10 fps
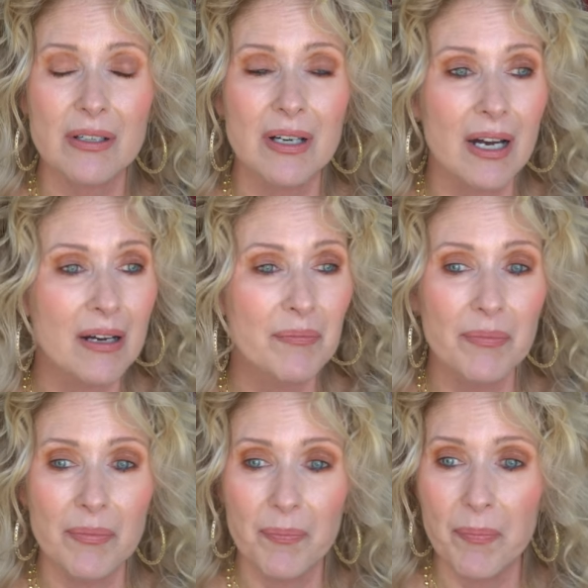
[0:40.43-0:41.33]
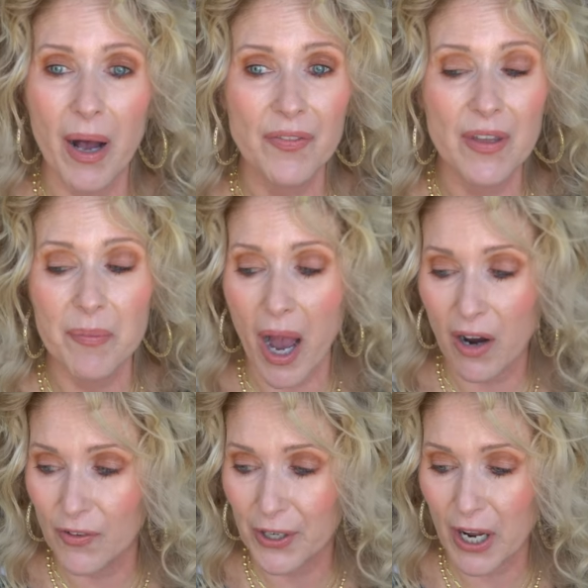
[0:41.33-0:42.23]
uh, bought them
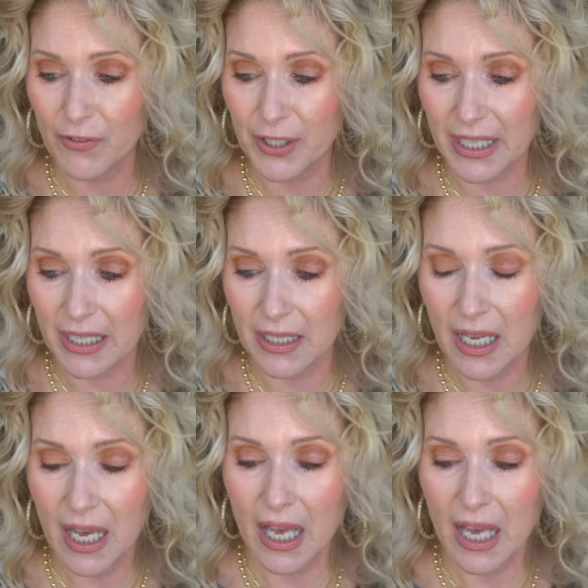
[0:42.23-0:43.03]
over and over again.